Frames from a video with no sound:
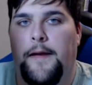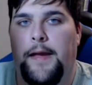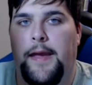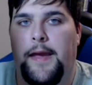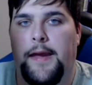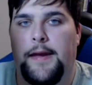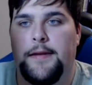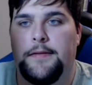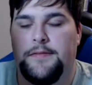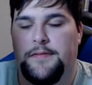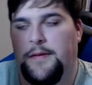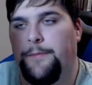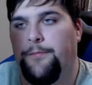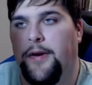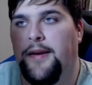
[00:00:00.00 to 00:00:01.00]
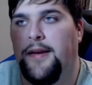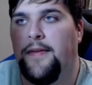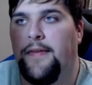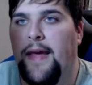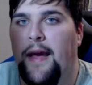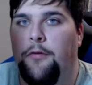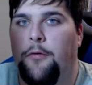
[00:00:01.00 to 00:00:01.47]
and
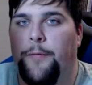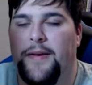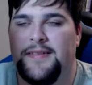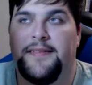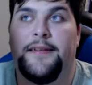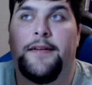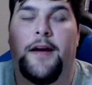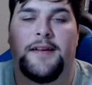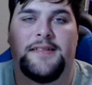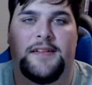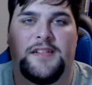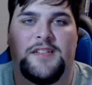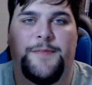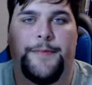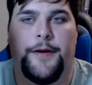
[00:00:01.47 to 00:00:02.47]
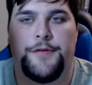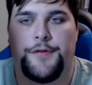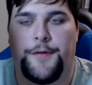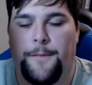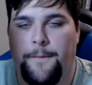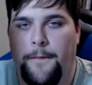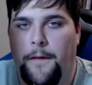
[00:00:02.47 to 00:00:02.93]
breaking that will basically cause an
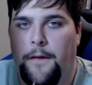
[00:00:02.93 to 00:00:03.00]
explosion.